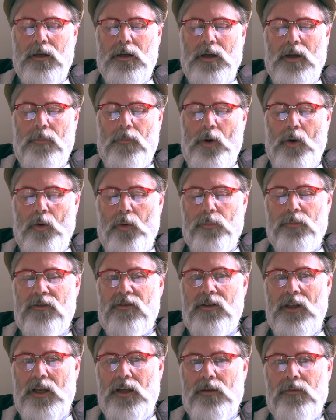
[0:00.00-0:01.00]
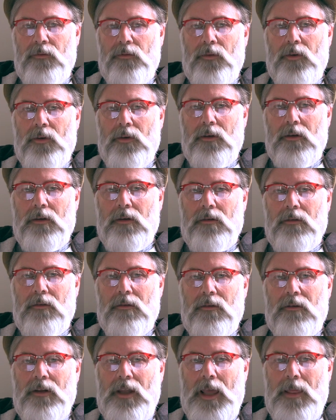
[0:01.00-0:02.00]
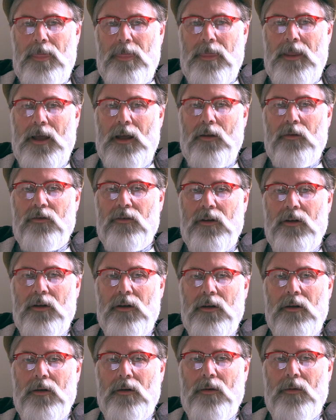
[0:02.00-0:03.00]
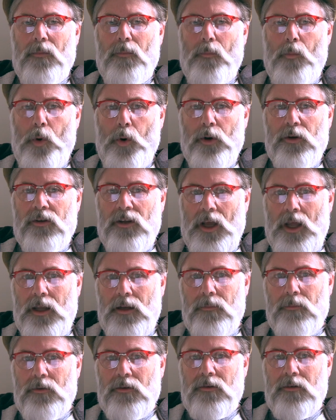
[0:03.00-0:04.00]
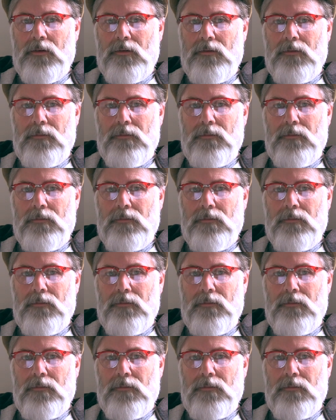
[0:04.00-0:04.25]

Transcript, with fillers: Come home safe 10,000 more times.